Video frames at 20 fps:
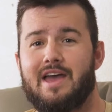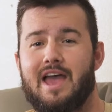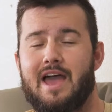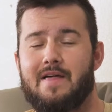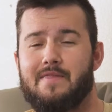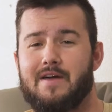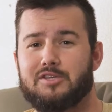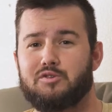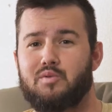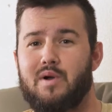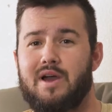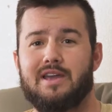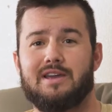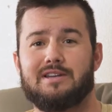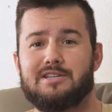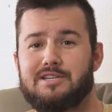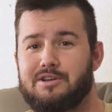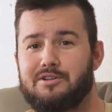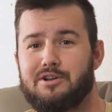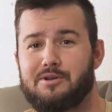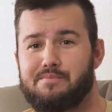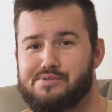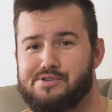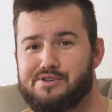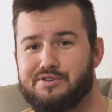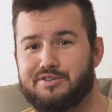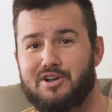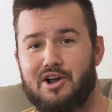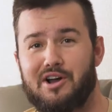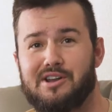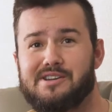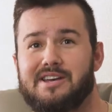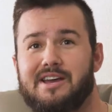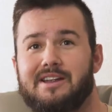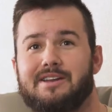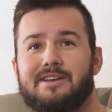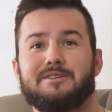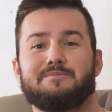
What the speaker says: And that's why I continue to produce content.